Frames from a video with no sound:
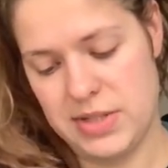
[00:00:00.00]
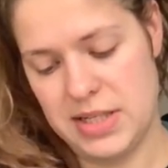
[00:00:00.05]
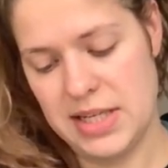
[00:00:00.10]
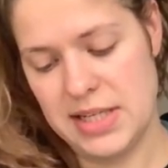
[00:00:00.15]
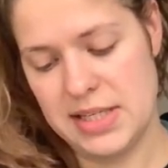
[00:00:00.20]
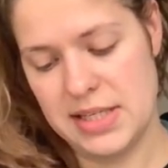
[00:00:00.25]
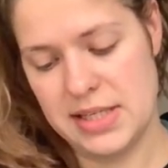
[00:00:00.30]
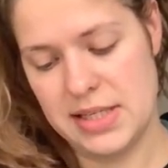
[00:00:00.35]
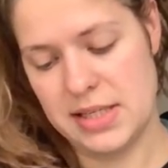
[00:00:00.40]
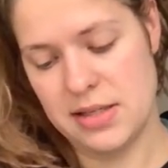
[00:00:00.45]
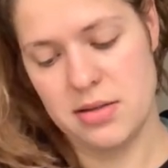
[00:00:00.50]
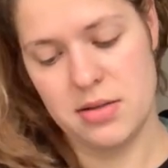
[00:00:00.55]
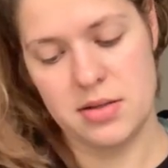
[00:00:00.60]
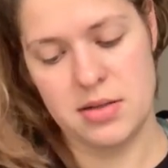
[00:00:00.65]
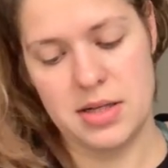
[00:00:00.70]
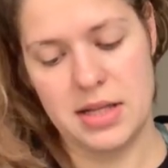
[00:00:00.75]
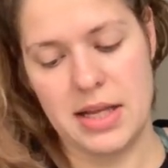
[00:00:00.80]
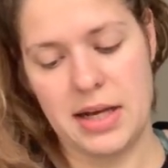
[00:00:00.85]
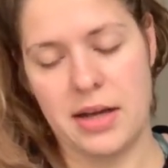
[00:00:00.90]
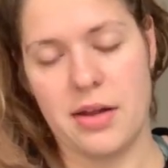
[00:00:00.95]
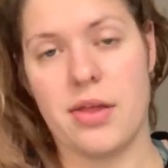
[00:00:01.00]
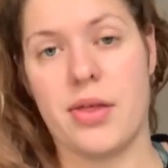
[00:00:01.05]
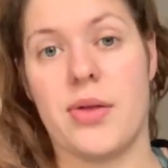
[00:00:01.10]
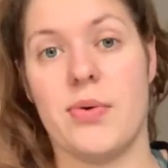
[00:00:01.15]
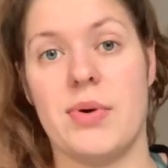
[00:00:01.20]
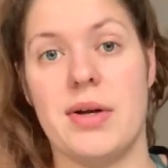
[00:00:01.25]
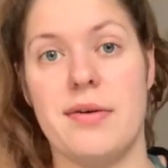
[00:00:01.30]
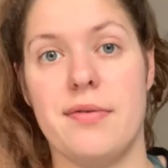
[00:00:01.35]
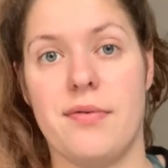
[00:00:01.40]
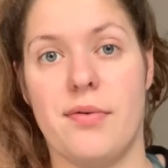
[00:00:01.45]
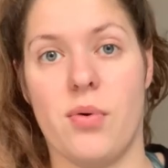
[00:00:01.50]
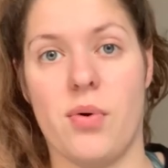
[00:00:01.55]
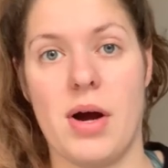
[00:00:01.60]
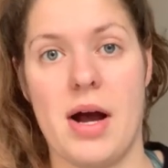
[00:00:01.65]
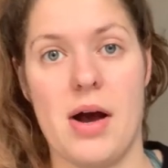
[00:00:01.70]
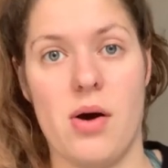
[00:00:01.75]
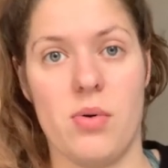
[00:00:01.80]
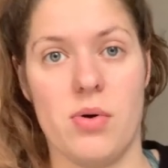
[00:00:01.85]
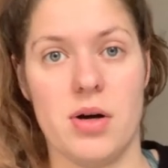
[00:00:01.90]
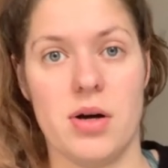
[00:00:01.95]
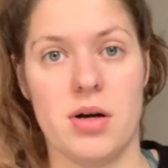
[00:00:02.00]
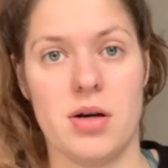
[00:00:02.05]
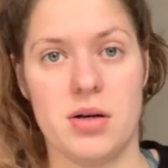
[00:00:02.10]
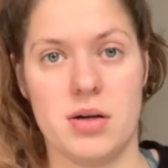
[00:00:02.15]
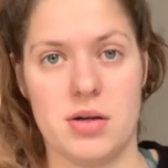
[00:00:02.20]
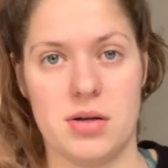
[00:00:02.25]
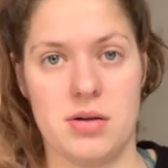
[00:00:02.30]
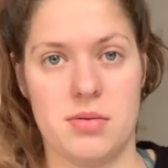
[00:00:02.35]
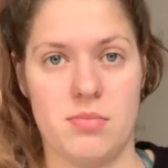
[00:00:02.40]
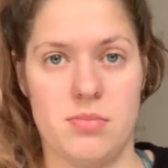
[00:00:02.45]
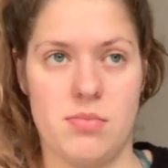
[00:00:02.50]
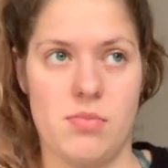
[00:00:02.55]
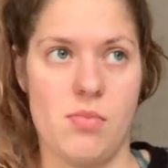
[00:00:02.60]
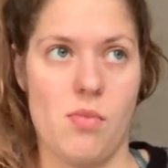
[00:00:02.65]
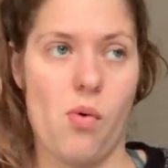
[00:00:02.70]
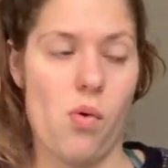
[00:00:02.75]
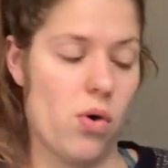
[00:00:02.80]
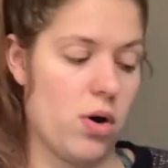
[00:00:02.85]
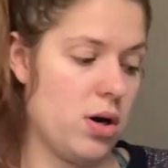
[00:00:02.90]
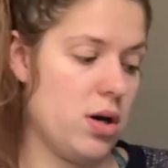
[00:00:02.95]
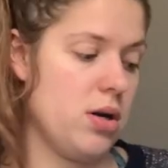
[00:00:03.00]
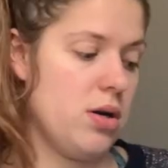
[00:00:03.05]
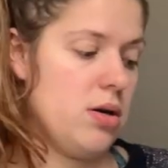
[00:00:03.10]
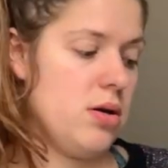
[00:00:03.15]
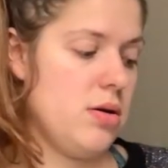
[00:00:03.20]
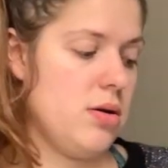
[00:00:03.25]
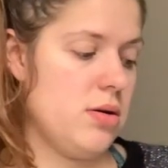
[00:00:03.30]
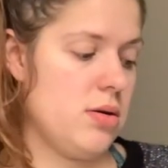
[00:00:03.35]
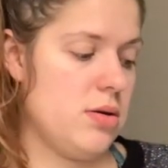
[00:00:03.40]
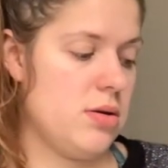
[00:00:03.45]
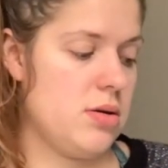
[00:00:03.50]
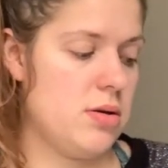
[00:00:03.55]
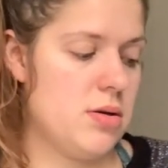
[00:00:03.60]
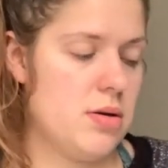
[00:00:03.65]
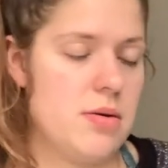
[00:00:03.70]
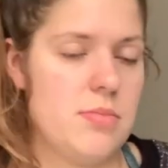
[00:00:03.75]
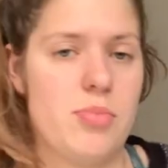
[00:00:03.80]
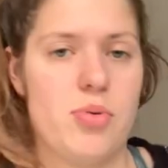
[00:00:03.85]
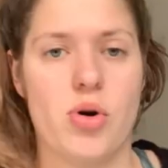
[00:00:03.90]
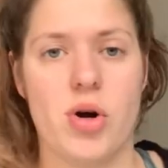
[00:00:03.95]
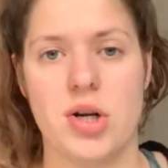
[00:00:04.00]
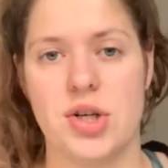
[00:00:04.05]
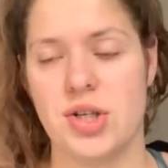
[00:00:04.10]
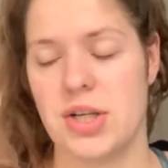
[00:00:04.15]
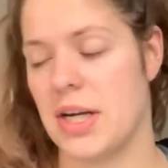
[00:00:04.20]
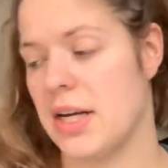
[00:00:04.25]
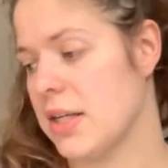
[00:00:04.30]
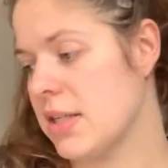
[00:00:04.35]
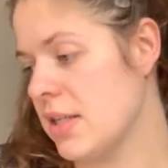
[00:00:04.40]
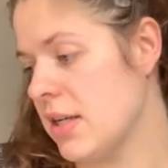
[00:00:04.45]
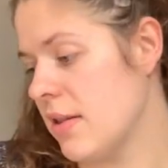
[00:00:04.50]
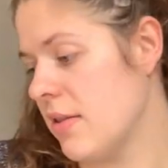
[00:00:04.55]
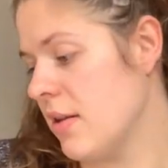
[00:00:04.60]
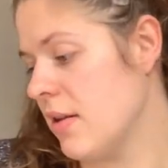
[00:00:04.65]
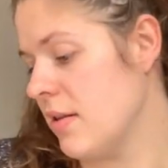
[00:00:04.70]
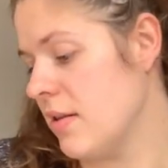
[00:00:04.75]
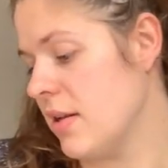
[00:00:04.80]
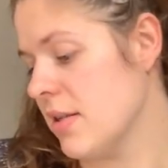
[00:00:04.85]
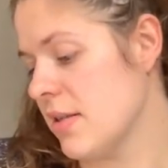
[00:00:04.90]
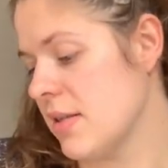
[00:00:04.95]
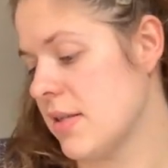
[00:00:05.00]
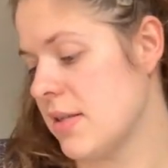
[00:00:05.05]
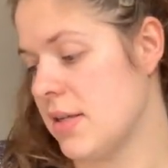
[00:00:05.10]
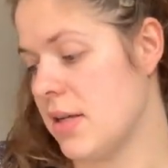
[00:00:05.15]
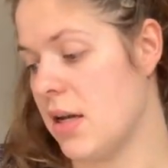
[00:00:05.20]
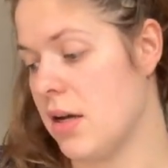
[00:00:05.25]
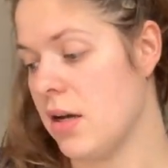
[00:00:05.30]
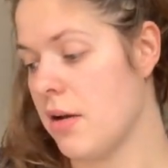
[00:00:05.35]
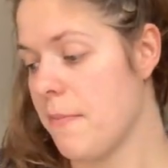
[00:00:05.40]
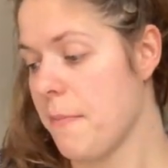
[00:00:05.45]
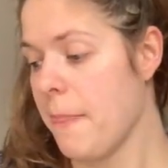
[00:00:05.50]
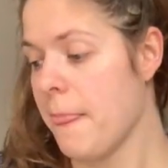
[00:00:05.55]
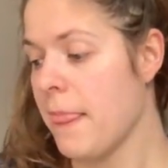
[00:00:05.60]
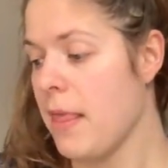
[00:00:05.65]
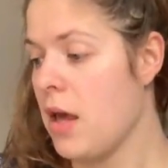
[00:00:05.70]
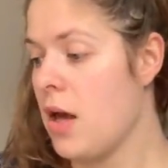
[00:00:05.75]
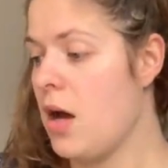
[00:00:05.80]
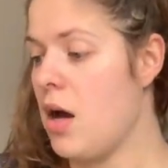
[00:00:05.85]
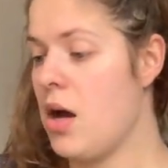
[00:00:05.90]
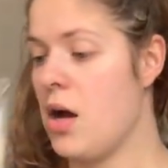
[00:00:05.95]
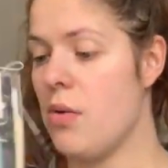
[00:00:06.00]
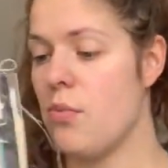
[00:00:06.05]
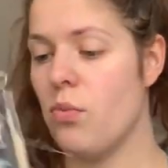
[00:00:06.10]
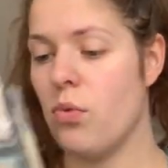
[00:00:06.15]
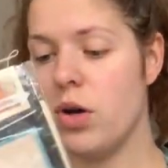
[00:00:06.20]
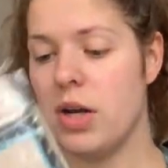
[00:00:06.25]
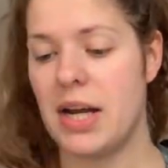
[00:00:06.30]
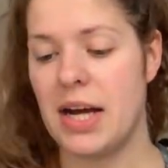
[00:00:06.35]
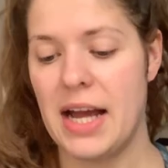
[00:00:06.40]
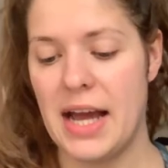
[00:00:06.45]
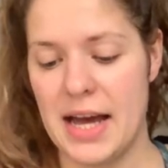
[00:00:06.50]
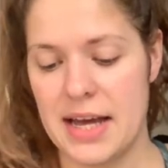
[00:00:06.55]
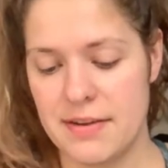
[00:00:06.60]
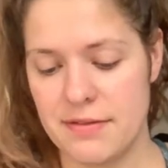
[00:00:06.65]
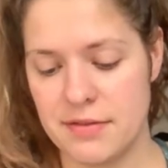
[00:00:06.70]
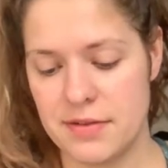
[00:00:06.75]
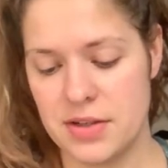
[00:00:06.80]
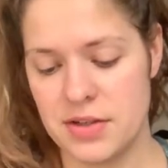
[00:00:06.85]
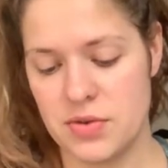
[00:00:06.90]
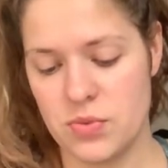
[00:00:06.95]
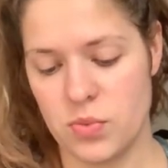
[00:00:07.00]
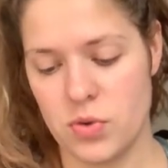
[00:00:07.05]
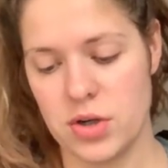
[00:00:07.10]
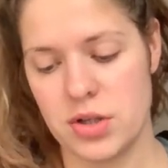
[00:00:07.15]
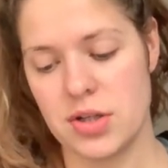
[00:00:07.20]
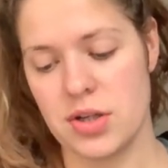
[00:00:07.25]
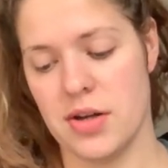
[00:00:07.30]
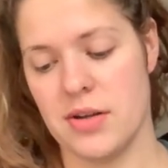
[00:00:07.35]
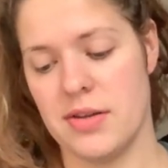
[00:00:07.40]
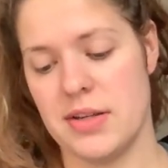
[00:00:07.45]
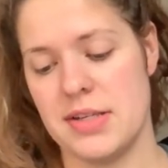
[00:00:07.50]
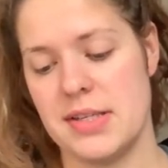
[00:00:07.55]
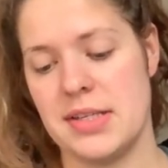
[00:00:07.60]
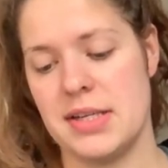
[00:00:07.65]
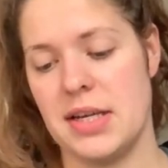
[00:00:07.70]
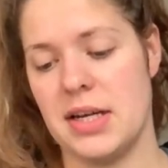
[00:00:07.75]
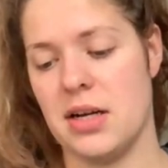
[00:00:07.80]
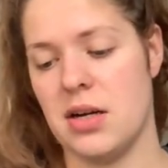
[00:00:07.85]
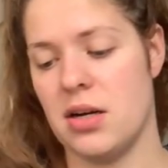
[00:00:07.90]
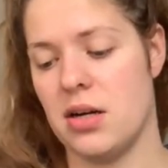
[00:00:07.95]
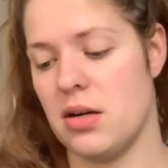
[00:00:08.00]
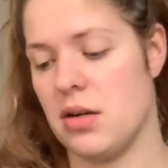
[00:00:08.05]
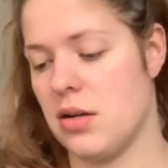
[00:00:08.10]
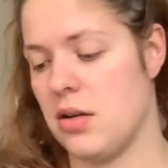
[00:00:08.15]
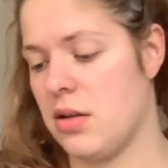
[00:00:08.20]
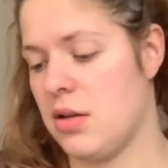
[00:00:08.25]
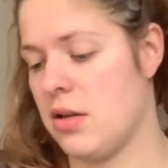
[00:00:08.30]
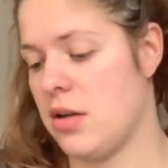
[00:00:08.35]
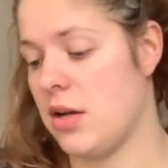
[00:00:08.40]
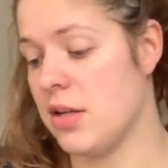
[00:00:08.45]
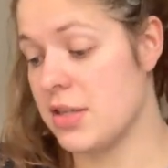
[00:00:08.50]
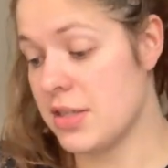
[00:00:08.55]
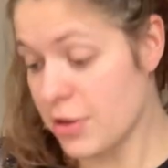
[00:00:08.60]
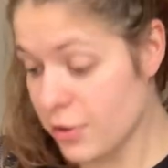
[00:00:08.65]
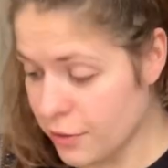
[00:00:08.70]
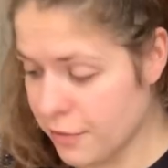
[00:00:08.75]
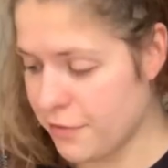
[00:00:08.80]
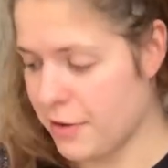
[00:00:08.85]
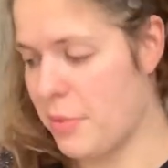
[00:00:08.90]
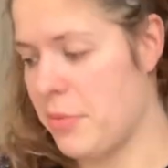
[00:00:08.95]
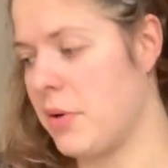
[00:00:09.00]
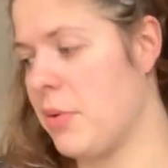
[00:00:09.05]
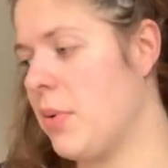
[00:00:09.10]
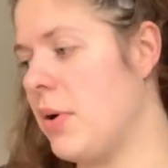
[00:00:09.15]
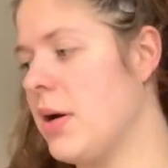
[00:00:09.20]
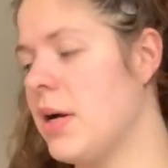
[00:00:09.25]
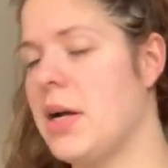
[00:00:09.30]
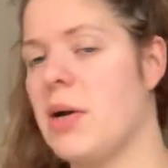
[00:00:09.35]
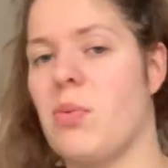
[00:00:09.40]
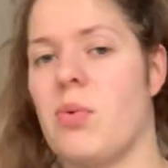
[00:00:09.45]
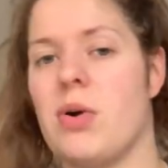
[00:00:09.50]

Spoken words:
it's like a 3-4 hour more project, and then this is done. One I haven't worked on this year until February